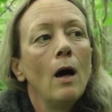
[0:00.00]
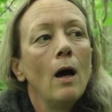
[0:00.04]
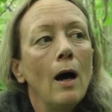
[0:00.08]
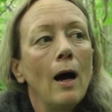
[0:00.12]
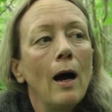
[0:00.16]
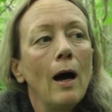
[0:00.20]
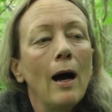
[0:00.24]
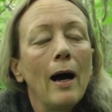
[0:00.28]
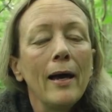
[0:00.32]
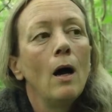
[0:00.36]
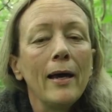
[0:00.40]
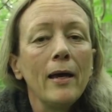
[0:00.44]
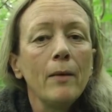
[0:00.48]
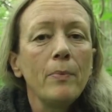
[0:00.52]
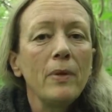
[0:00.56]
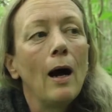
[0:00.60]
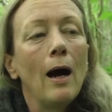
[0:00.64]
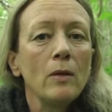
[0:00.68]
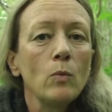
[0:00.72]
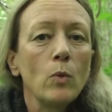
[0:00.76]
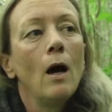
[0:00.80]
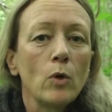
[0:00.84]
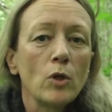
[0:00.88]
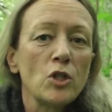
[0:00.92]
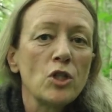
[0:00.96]
I have
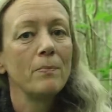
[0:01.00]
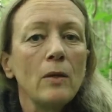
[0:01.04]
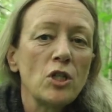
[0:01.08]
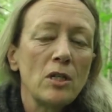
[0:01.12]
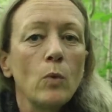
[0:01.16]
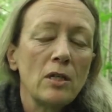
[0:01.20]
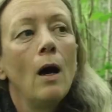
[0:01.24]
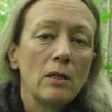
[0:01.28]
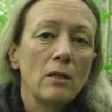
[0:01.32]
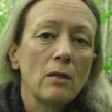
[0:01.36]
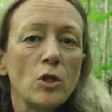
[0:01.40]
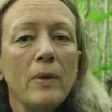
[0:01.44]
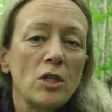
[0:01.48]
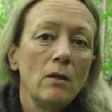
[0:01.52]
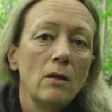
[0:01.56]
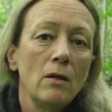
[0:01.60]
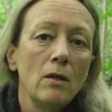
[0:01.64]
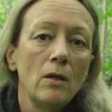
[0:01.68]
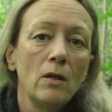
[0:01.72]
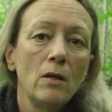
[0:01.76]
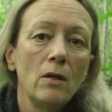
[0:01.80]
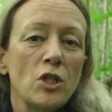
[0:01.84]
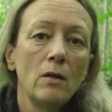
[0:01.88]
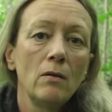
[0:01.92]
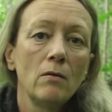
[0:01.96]
been watching
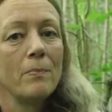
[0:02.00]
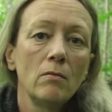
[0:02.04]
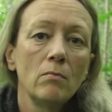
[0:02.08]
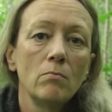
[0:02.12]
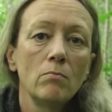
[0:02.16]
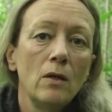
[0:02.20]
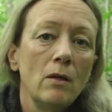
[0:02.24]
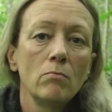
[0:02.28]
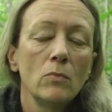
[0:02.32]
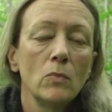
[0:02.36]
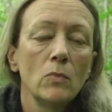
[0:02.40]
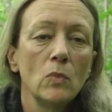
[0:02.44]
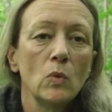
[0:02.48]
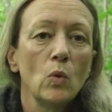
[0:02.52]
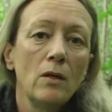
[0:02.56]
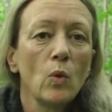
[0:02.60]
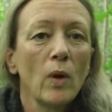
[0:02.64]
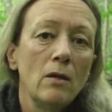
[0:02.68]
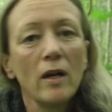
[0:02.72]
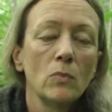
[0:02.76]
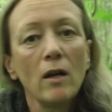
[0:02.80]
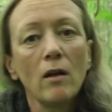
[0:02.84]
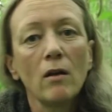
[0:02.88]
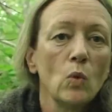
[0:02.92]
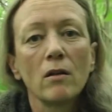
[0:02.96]

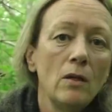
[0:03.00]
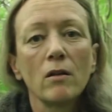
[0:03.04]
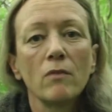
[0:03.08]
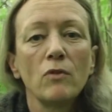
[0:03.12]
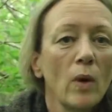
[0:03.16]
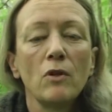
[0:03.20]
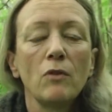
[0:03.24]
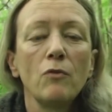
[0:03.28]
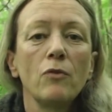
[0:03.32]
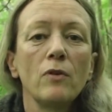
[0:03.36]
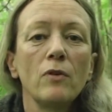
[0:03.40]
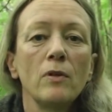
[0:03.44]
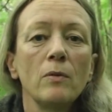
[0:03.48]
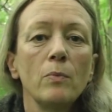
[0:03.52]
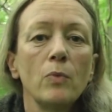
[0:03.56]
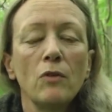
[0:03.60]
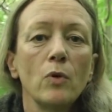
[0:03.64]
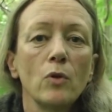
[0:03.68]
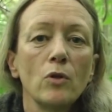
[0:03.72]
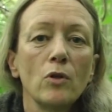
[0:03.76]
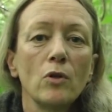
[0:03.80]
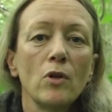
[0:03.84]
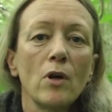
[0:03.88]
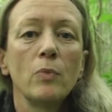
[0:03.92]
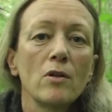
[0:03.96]
quite a lot of different
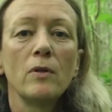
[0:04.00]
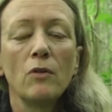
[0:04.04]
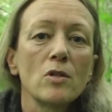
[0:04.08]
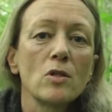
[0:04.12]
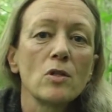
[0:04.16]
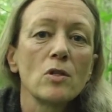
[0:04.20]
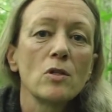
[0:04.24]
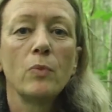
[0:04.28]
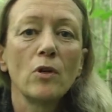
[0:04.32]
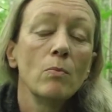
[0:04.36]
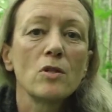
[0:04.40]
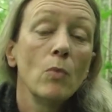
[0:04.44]
podcasts,